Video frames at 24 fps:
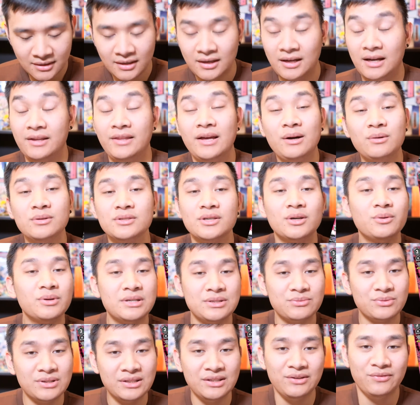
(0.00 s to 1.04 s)
and that was always
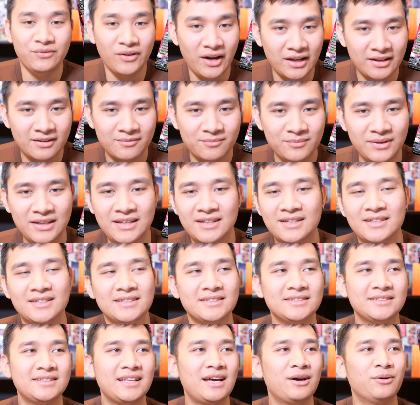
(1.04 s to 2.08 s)
really fun
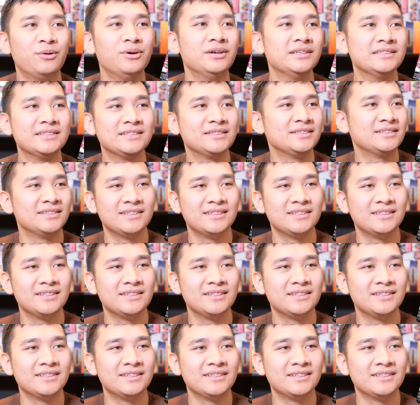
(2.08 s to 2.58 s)
because that was